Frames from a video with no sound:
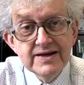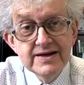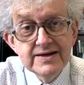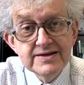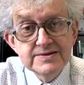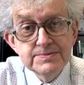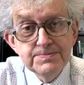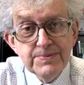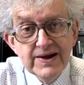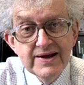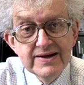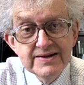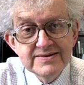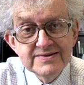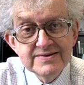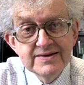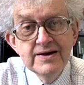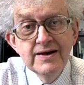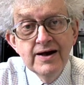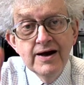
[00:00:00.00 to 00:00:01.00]
takes
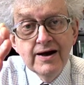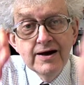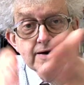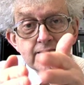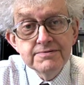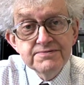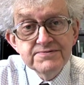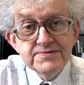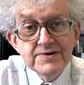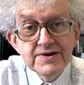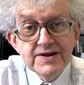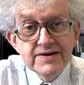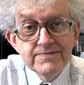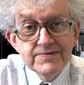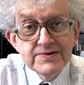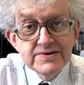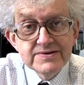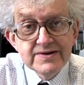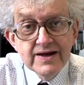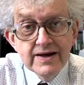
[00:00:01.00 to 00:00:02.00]
place after a
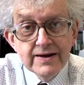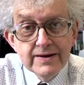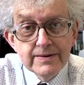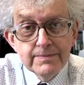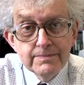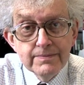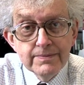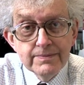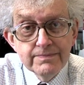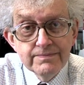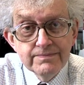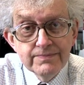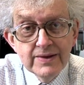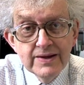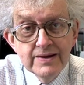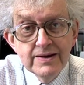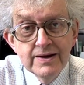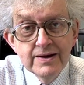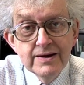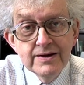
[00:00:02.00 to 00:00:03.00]
given time.
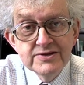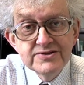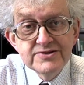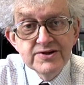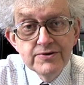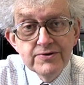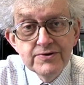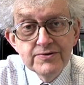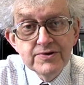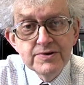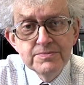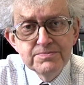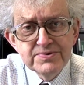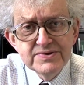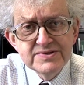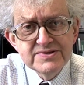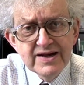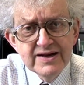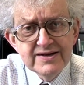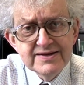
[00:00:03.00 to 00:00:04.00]
So you can
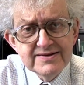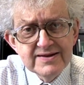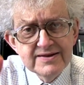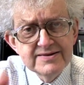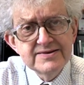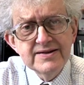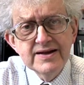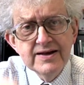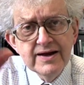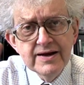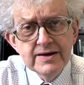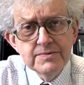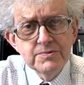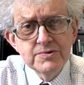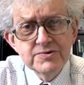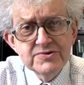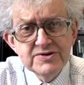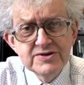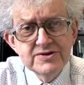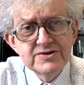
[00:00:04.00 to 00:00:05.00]
precisely say, I
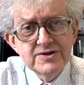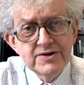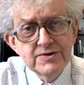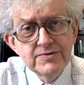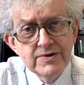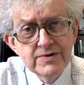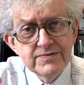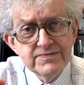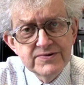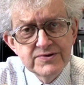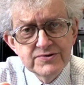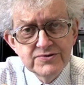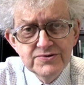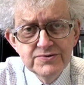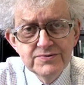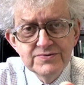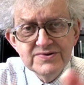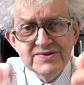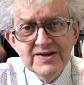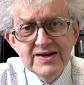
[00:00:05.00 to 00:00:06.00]
want it to go after
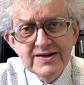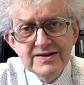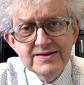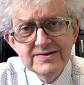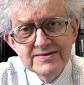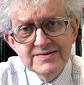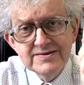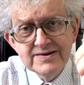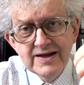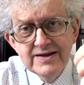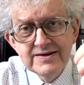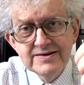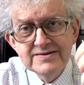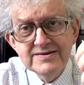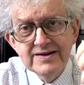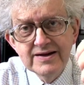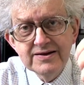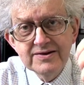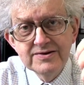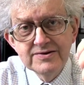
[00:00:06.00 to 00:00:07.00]
2 seconds, 10
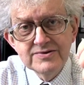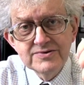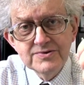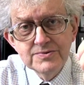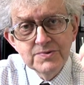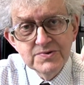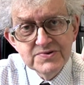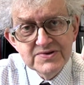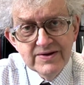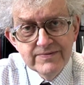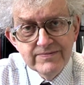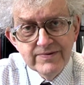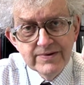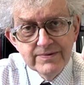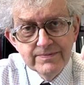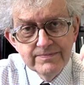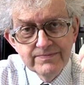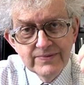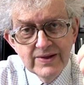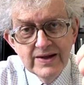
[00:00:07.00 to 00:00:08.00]
seconds, or
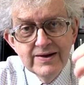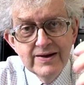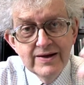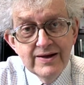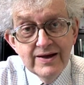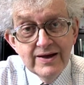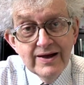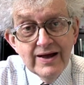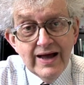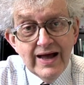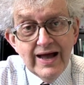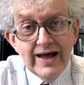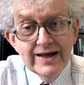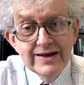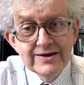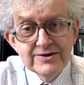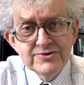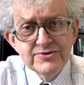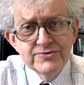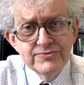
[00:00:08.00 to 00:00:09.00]
whatever.
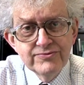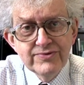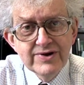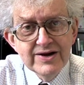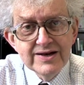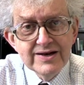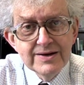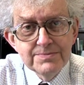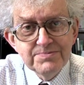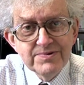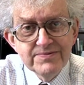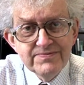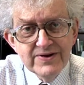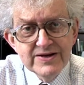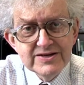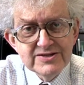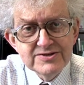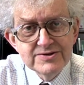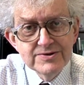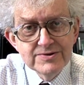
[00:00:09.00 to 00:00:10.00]
And really
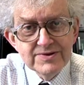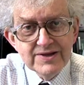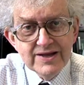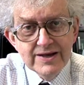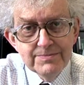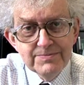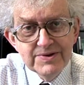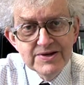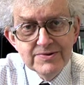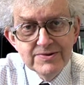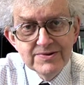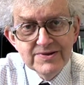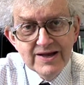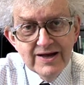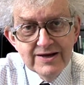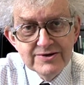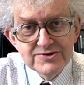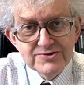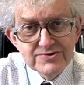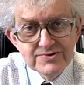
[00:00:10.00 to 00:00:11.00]
professional chemical
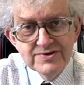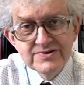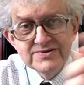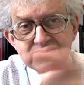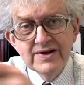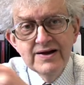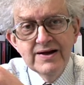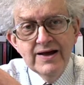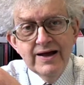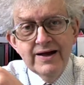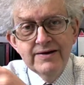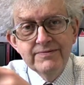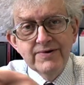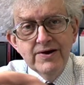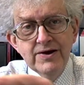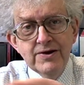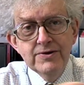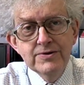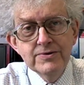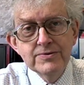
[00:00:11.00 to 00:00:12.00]
conjurers have
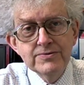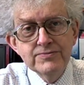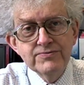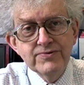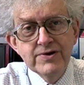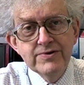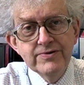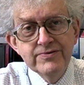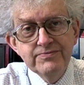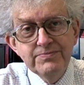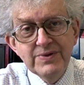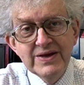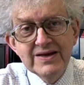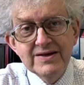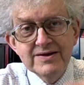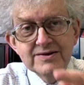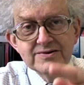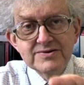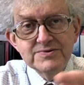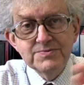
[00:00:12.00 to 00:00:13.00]
a whole row of
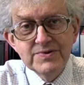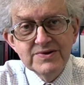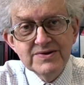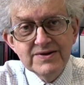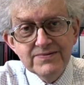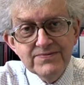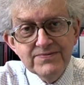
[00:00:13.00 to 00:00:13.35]
beakers with